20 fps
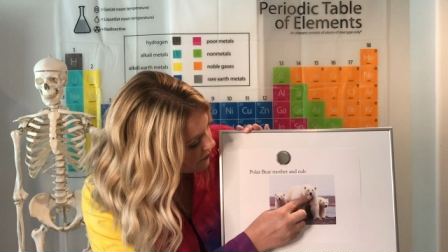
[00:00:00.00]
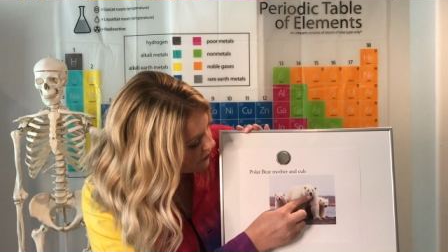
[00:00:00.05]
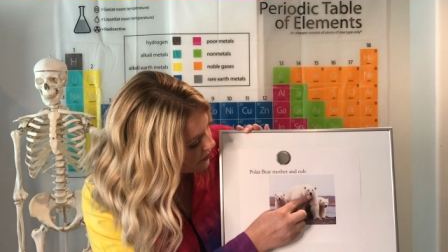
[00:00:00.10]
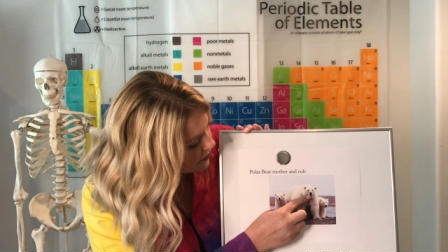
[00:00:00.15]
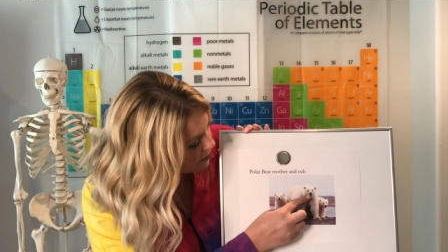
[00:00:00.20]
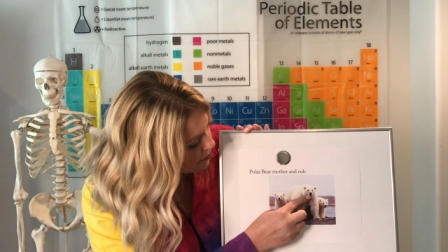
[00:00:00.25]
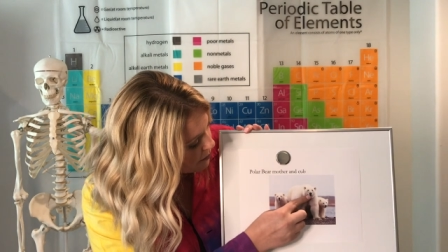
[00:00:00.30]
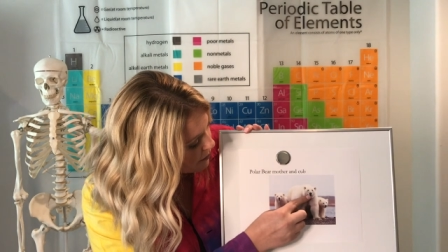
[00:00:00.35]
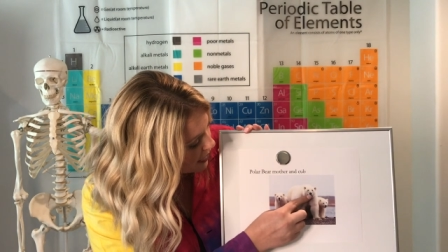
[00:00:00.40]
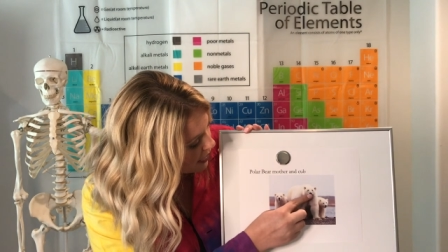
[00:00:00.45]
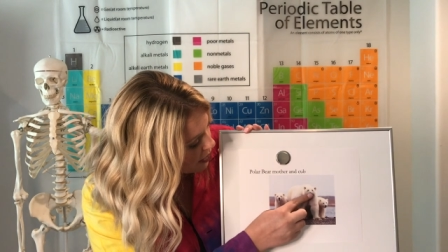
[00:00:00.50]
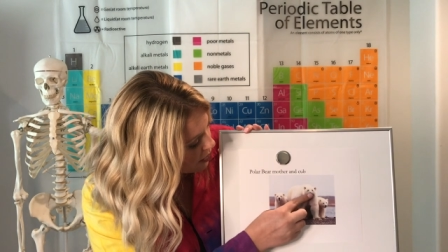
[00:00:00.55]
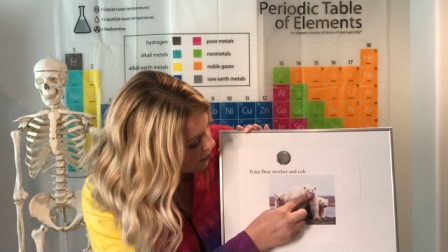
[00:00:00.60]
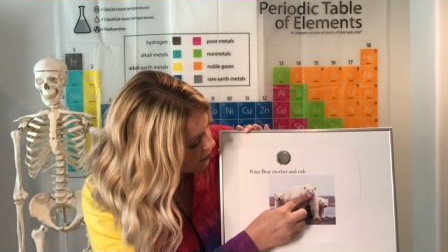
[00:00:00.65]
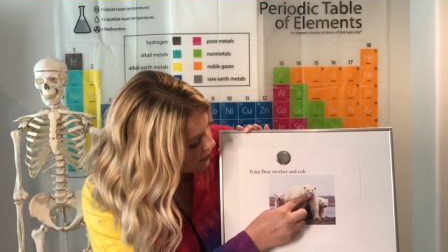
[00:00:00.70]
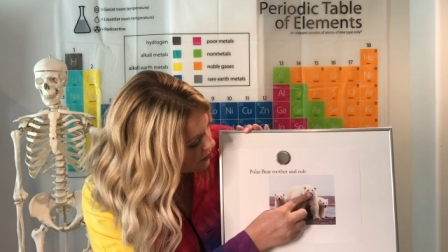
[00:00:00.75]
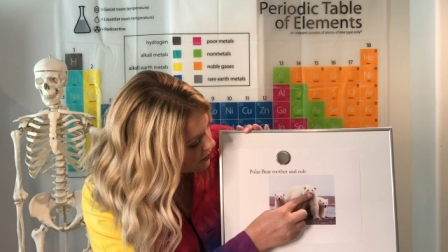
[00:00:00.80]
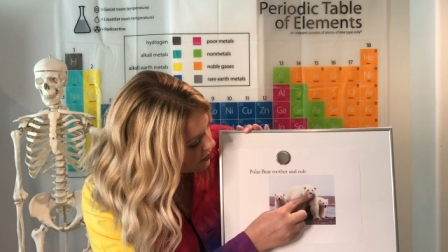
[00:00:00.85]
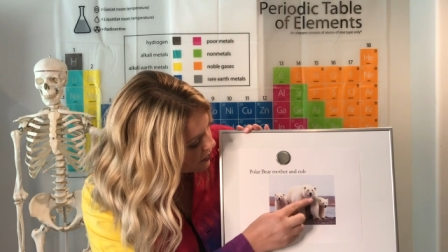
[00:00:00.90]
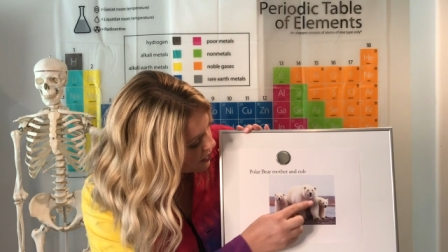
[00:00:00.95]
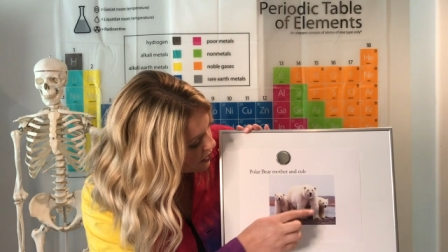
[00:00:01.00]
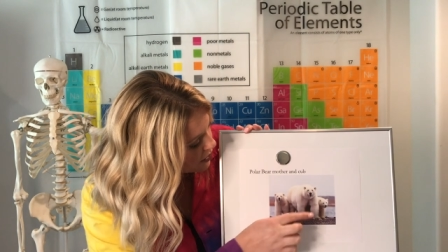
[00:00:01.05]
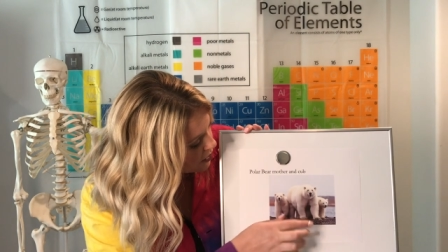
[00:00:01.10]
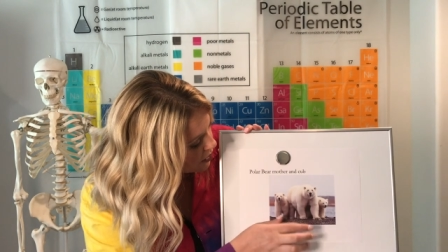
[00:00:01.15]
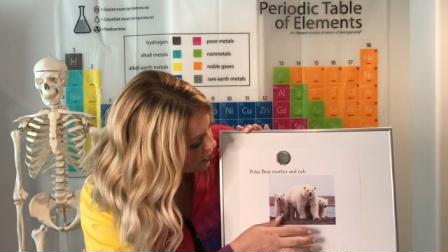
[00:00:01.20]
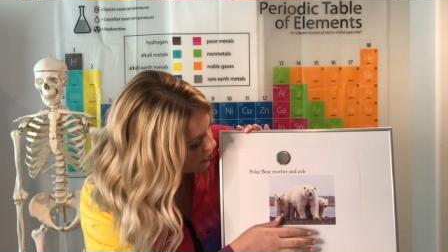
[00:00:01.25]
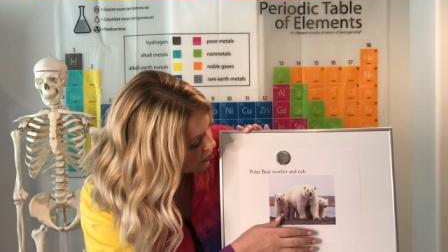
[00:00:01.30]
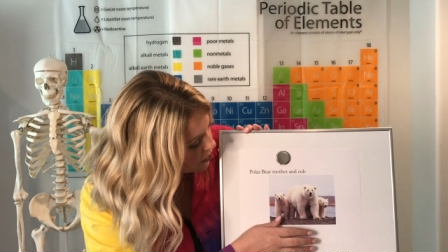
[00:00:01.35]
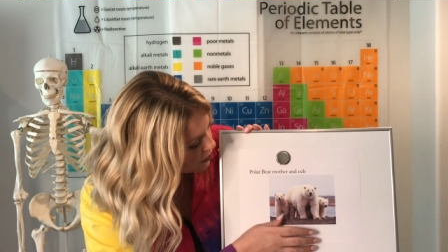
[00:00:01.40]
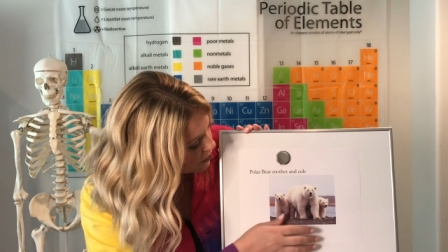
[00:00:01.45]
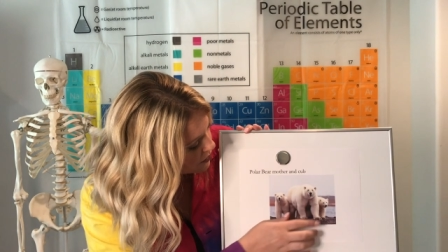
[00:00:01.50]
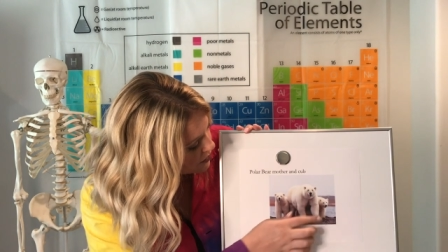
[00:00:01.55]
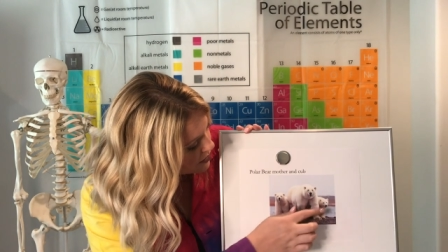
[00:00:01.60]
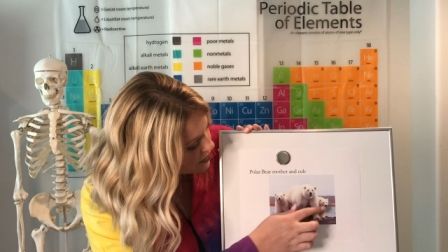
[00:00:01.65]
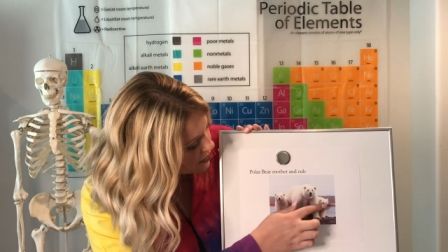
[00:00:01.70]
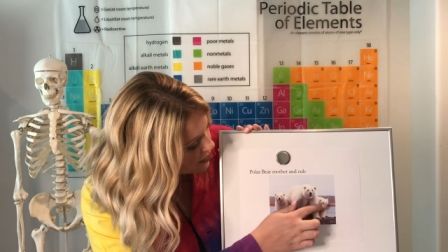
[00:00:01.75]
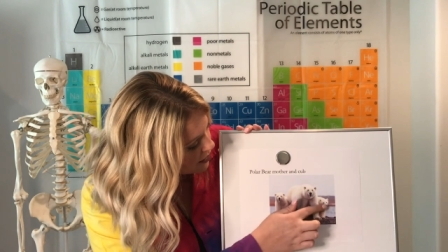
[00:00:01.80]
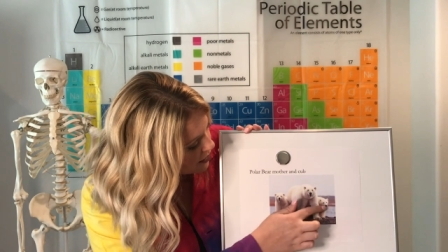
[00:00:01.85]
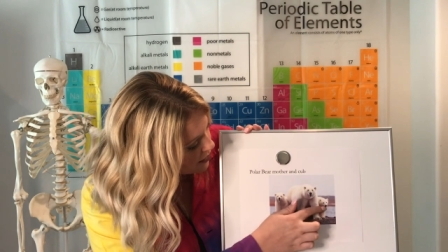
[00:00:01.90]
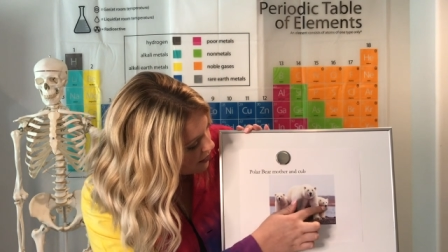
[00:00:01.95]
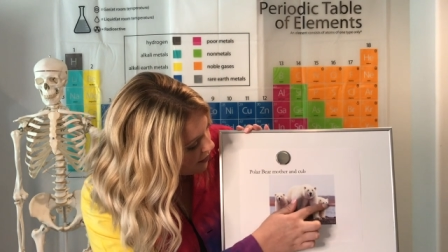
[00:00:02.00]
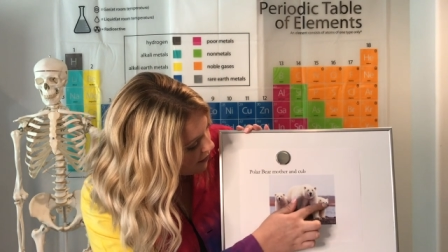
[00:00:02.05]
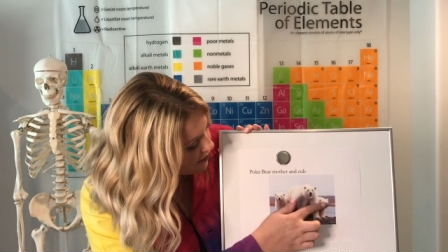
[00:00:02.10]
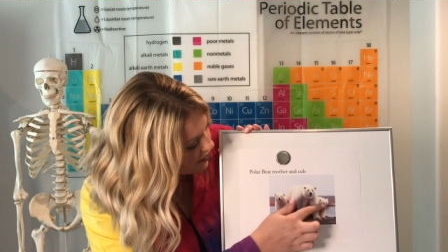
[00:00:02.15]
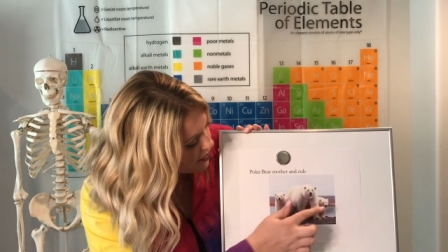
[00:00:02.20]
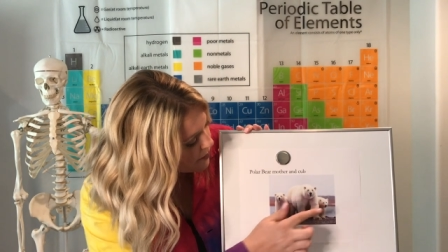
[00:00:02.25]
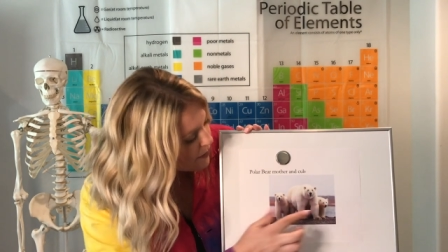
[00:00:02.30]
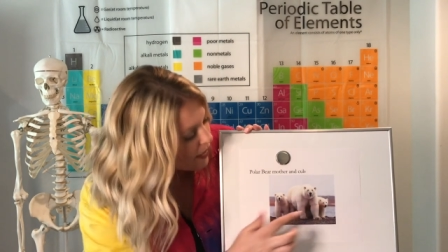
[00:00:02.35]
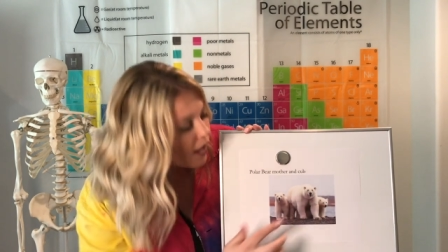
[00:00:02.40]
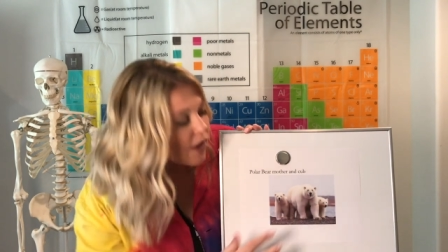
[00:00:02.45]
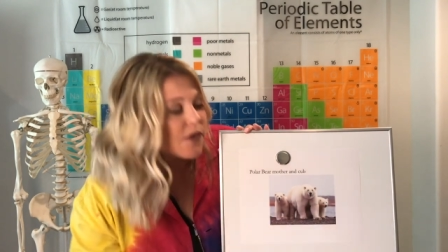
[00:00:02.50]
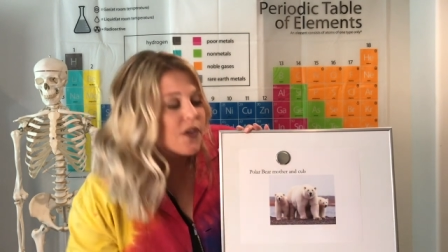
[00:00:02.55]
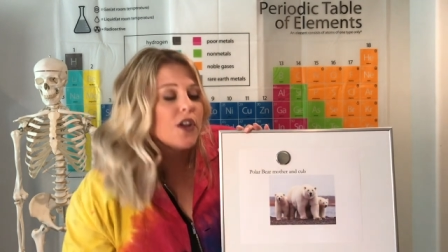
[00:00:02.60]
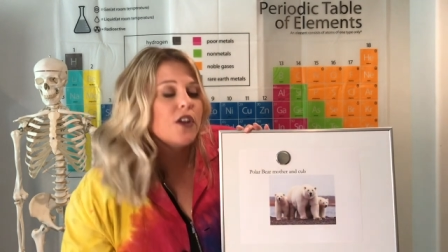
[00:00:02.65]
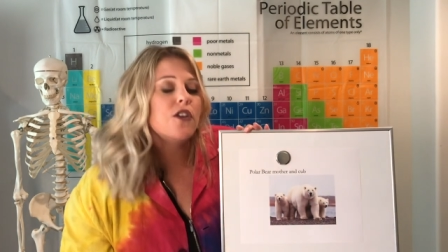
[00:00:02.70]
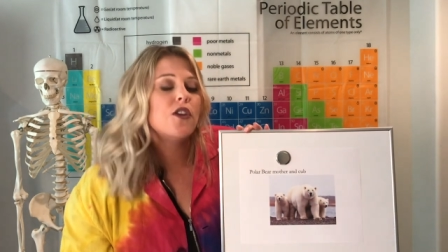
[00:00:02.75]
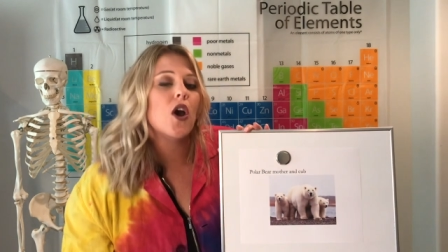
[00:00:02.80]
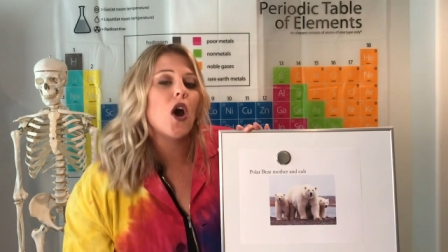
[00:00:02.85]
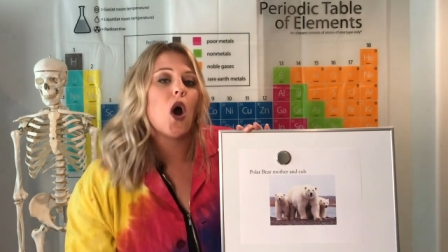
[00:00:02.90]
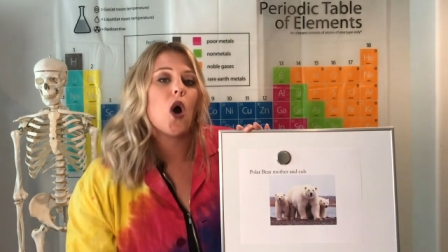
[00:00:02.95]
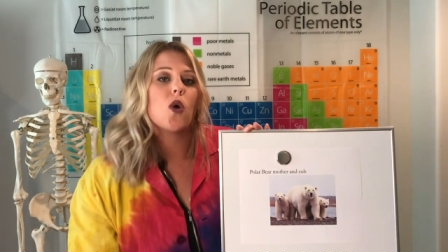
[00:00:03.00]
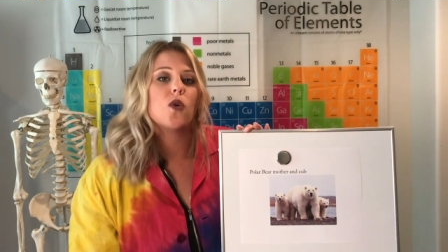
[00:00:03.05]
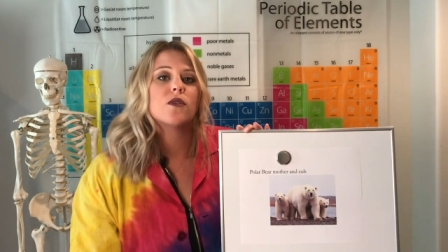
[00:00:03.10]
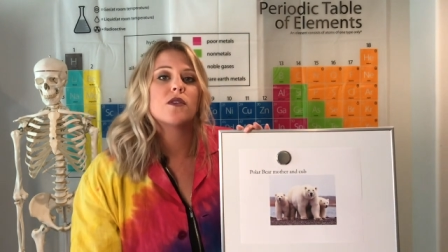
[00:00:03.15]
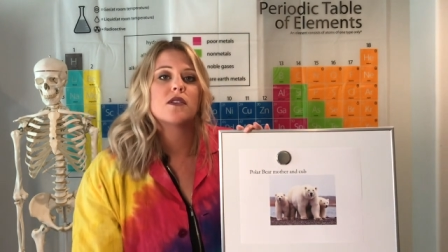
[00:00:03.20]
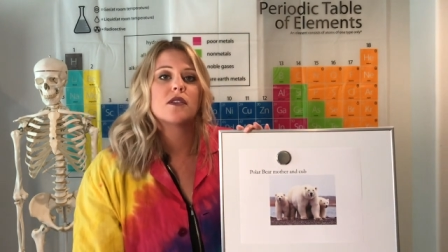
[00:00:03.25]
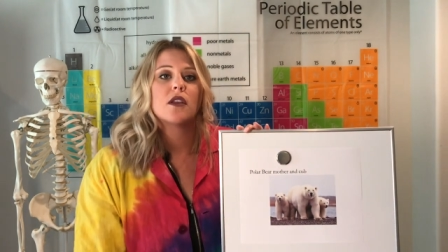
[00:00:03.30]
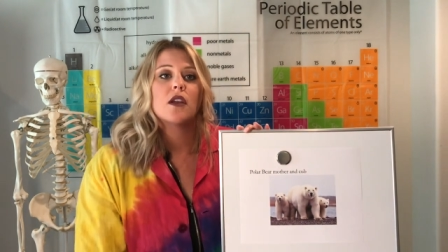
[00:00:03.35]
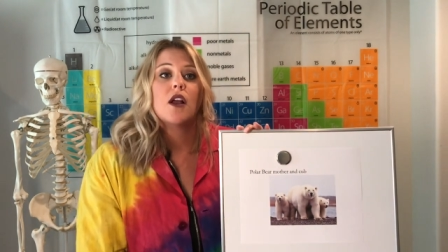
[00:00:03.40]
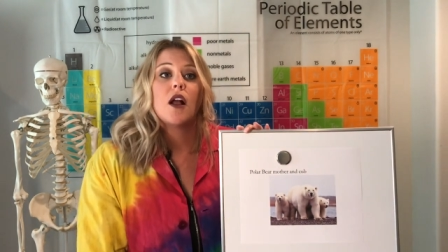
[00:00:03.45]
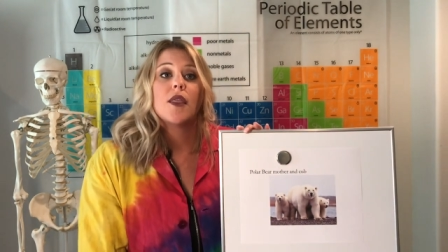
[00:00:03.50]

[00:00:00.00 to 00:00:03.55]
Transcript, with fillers: the mouth, the nose, mouth and nose.